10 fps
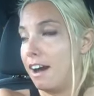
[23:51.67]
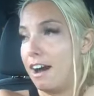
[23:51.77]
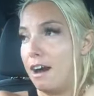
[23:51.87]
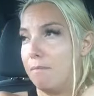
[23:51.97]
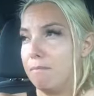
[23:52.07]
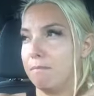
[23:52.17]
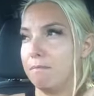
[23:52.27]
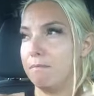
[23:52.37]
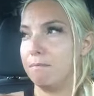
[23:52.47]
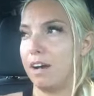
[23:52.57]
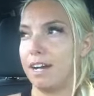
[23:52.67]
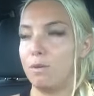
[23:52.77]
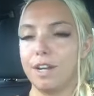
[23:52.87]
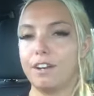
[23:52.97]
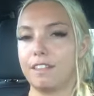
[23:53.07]
Um, I
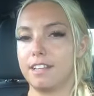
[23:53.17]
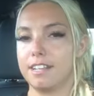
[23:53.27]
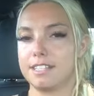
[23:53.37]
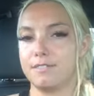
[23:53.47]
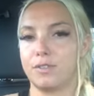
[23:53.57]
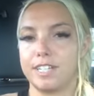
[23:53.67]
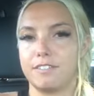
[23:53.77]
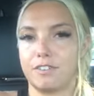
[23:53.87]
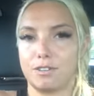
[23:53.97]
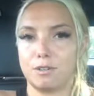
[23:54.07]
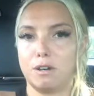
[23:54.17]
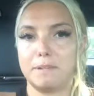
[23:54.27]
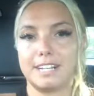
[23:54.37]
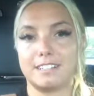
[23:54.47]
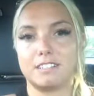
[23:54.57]
don't want you to think that's the voice of your soul
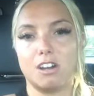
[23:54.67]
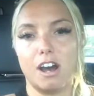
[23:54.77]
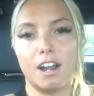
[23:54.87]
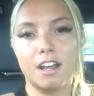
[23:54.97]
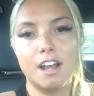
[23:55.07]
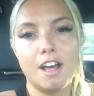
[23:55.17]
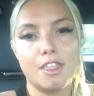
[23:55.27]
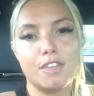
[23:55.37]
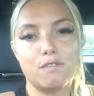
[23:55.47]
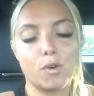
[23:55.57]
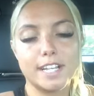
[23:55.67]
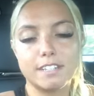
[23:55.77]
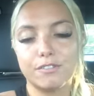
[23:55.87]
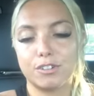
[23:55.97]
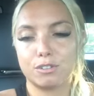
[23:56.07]
because it's not. The
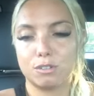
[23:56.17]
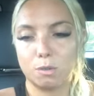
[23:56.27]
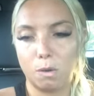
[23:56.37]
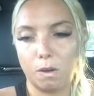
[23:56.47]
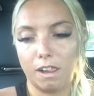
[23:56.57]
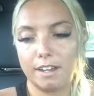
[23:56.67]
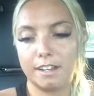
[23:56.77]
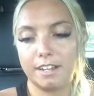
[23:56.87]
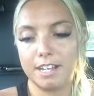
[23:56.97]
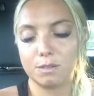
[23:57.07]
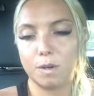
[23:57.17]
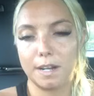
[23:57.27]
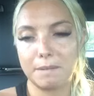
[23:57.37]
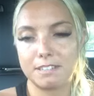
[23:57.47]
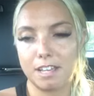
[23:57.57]
voice of your soul is
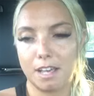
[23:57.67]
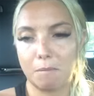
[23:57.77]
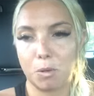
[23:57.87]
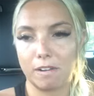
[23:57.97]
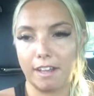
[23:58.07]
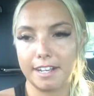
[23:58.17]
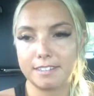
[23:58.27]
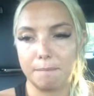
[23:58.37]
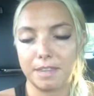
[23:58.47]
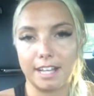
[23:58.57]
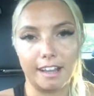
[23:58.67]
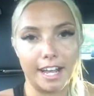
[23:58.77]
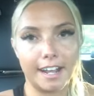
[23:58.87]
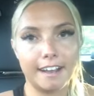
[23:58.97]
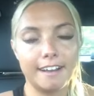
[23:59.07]
going to be saying more like something
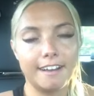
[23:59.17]
like,